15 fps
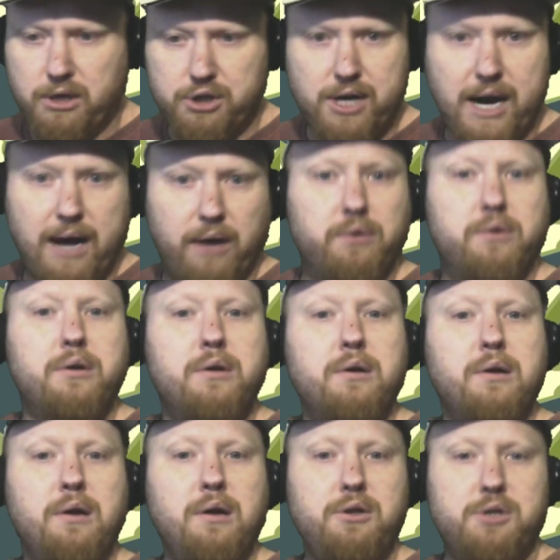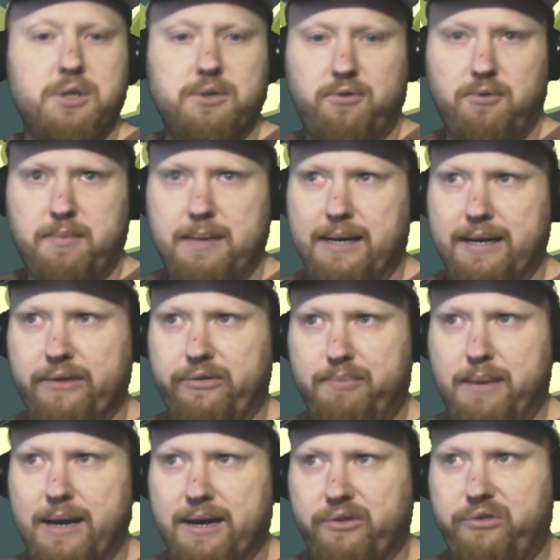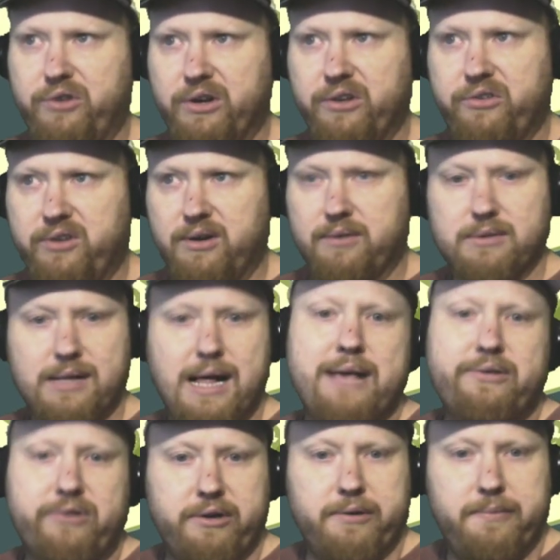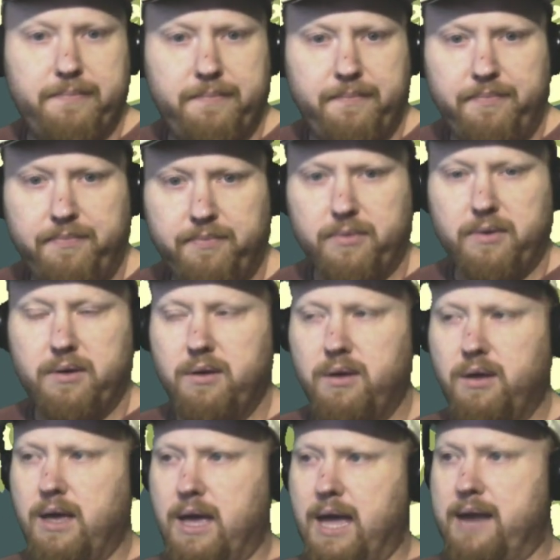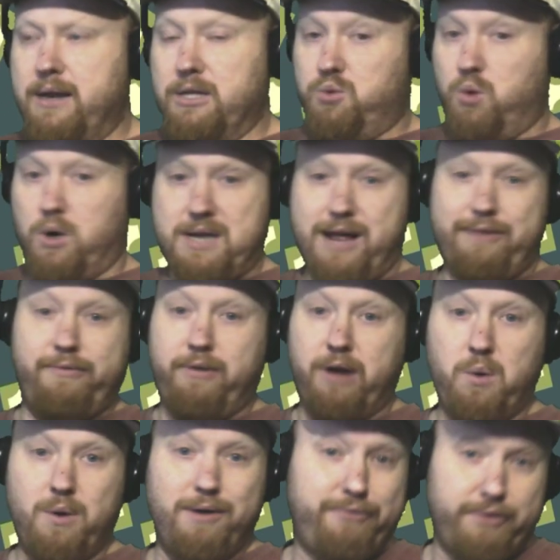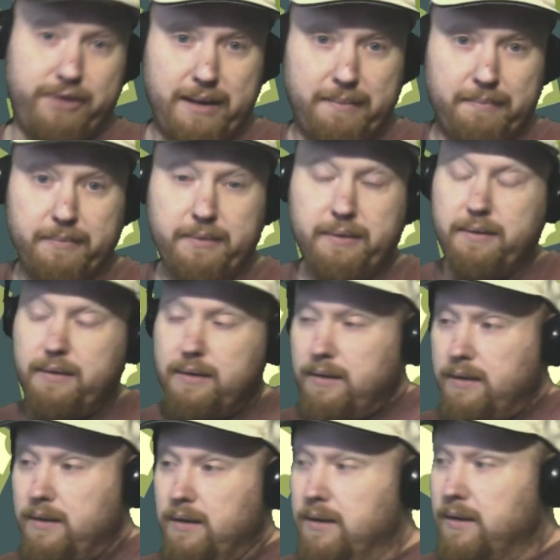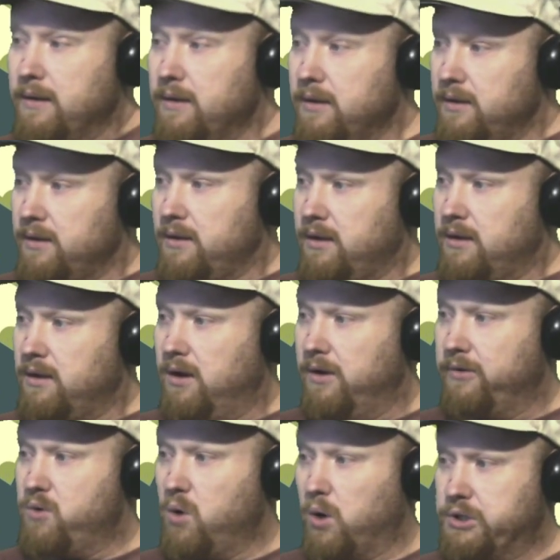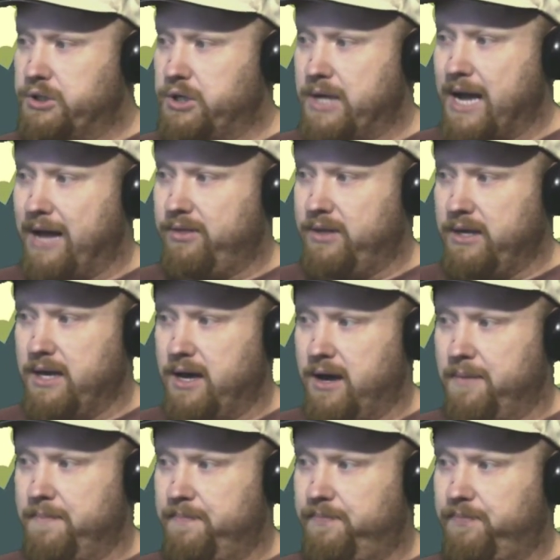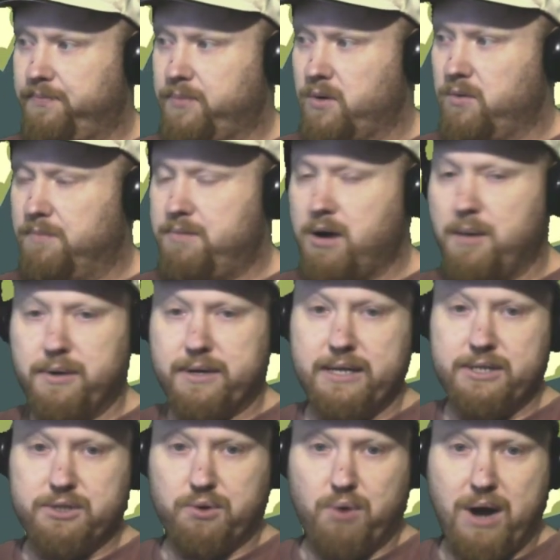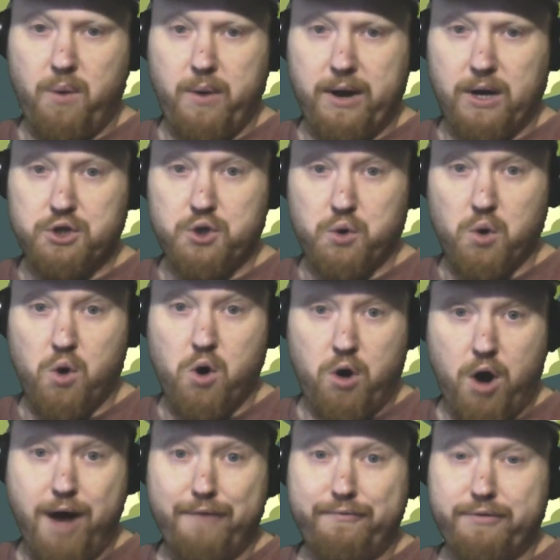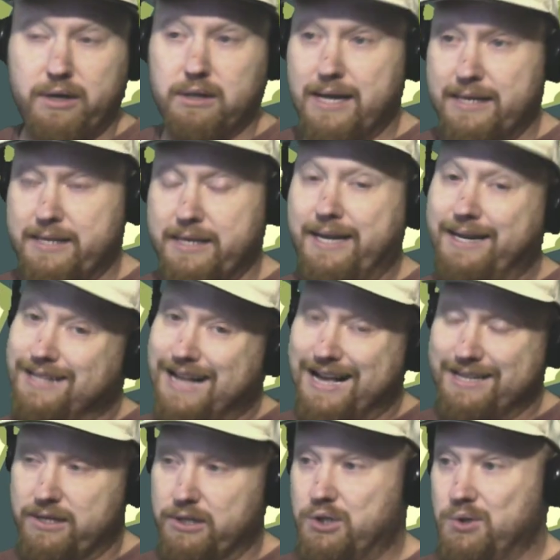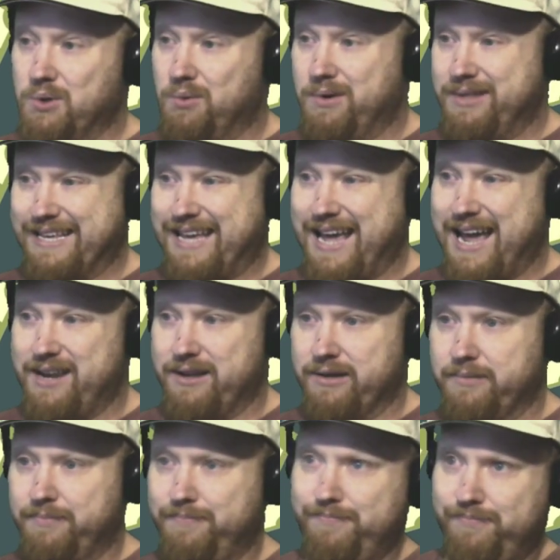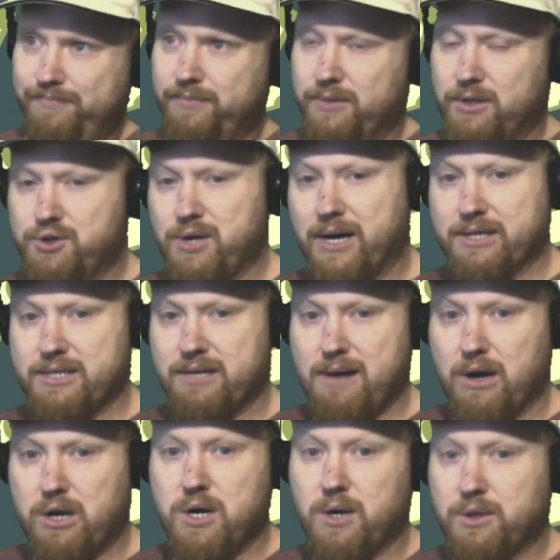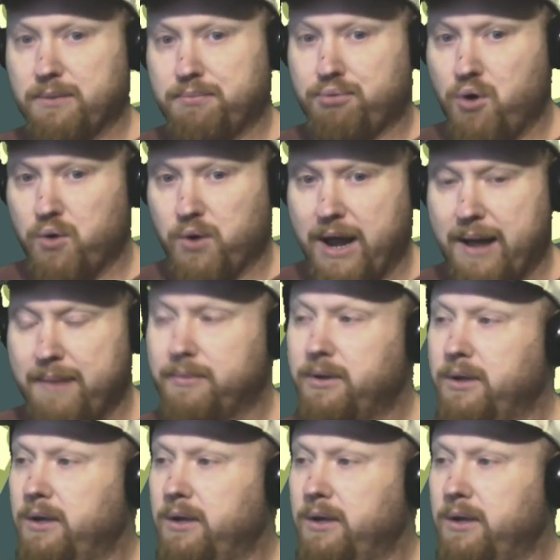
and child, just for being a citizen of Alaska, and it's worked out very well for them. Of course, you got the Republicans or right-wingers who are often elected in Alaska doing what they can to try to somehow cut the program,